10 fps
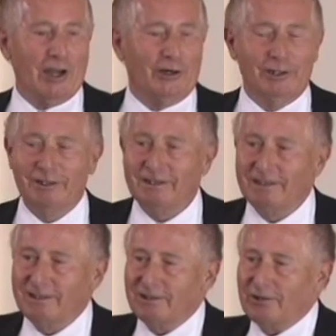later,
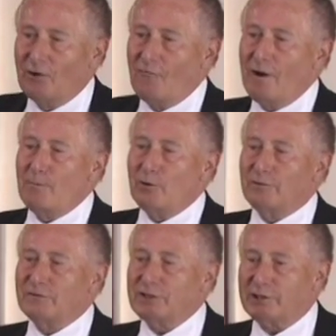
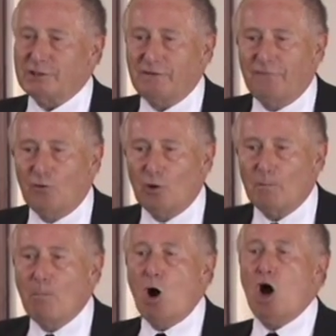November of
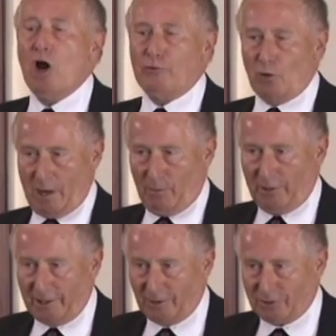'64, Maud
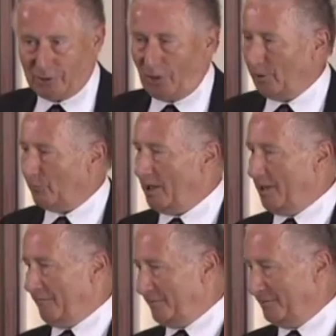Robert Ingersoll
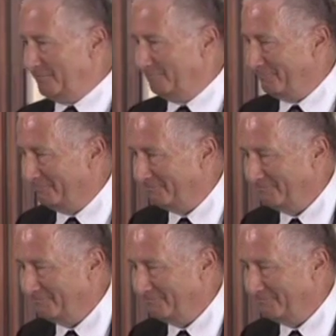arrived.